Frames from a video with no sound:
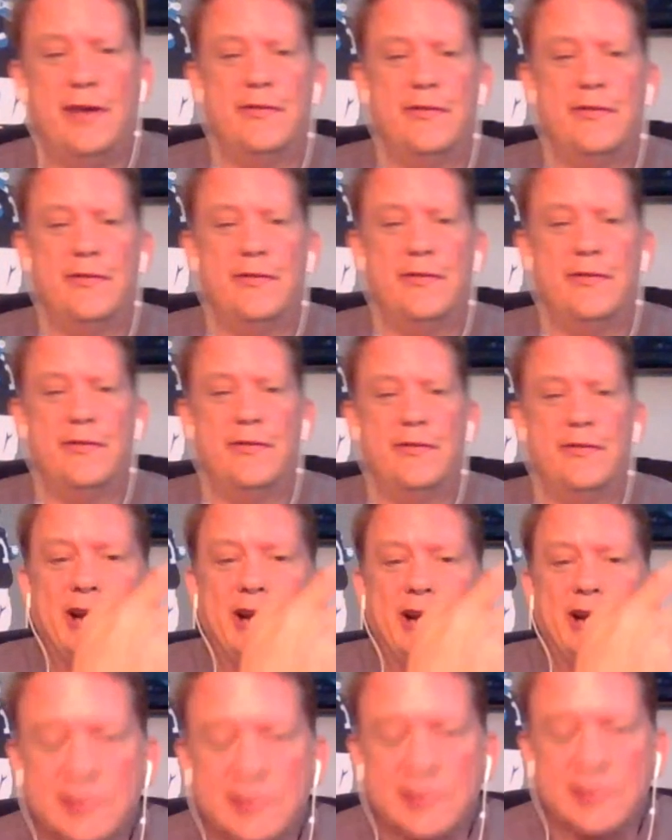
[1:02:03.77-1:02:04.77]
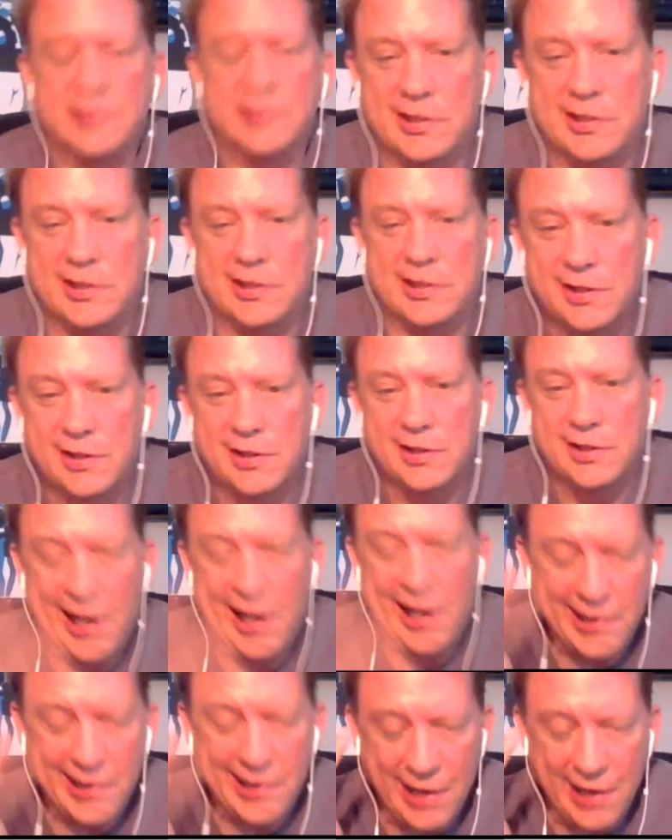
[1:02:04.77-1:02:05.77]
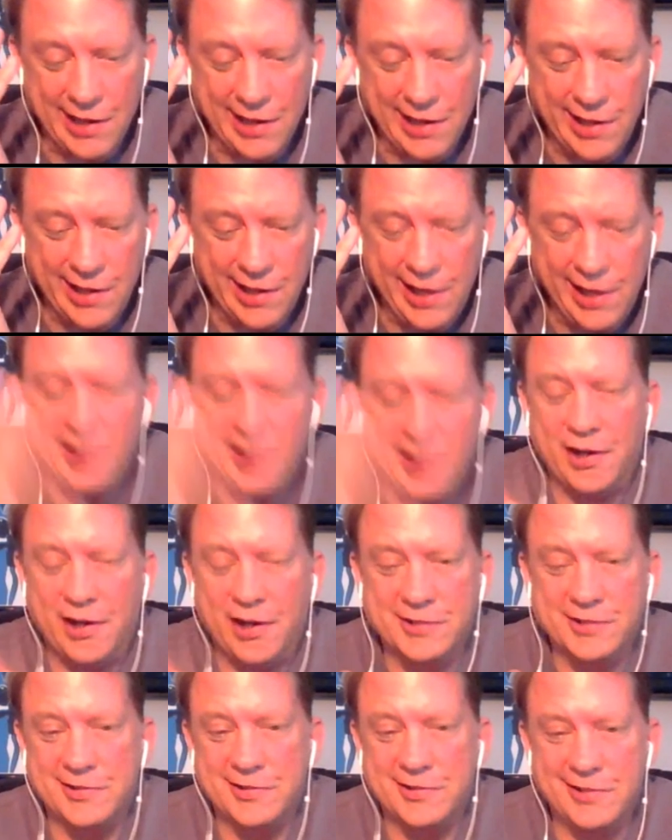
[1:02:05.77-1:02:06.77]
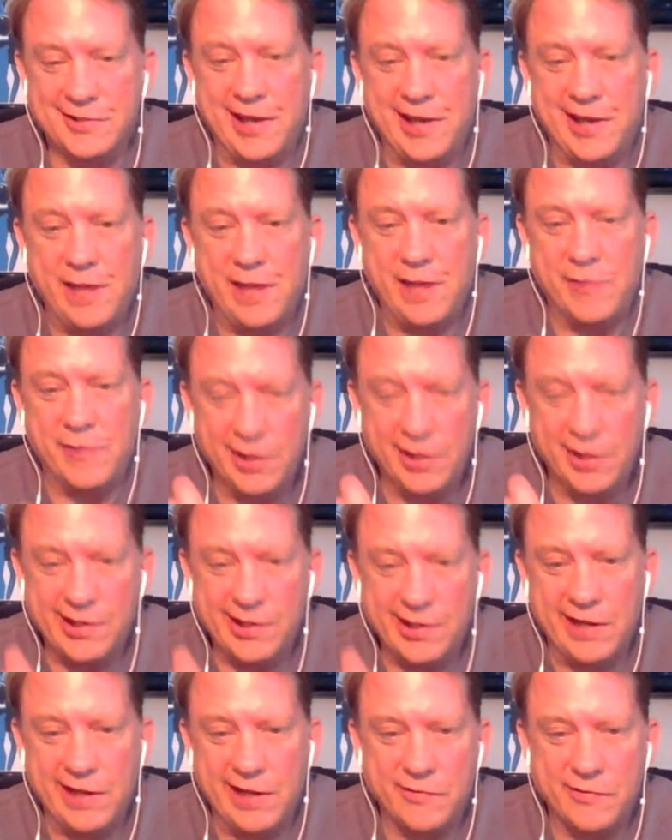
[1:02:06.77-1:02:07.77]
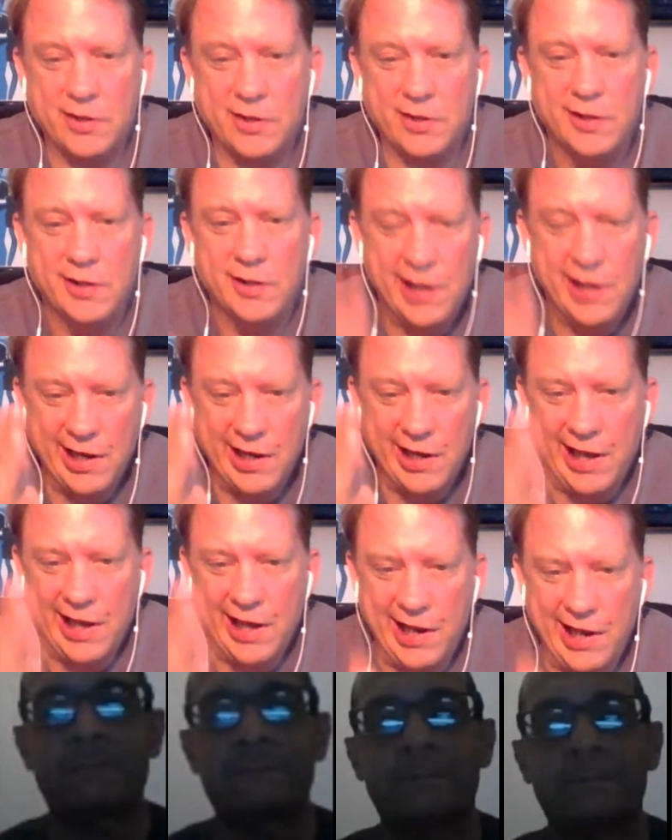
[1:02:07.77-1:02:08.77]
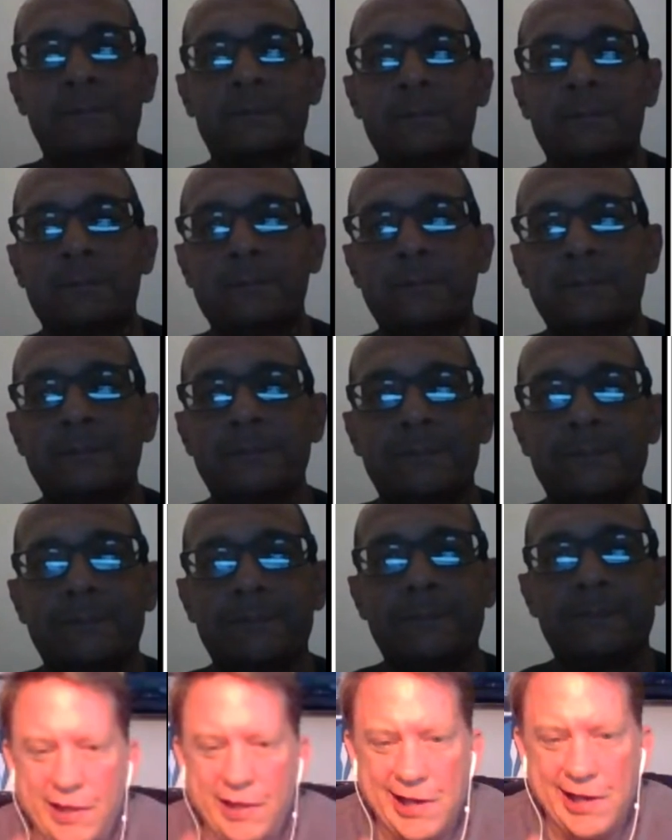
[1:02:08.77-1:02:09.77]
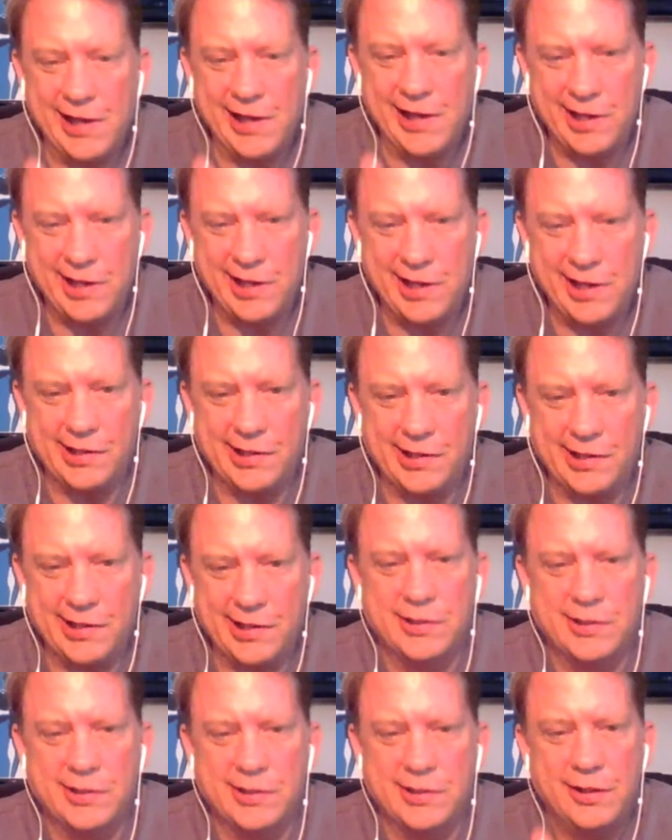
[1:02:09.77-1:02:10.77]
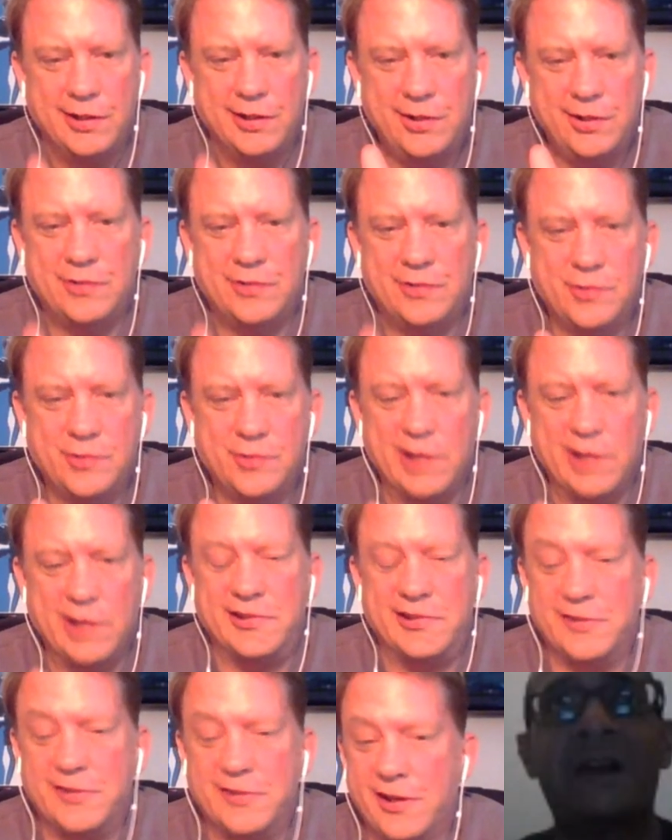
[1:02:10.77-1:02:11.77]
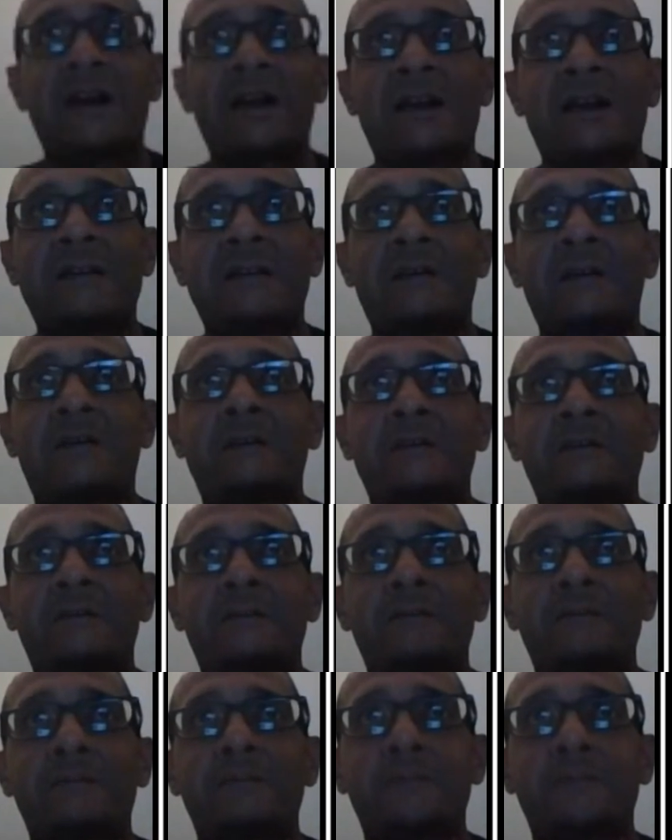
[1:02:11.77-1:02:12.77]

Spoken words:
And he cost us. He cost us the game in Denver, and had he made that kick, good gracious, it could have been a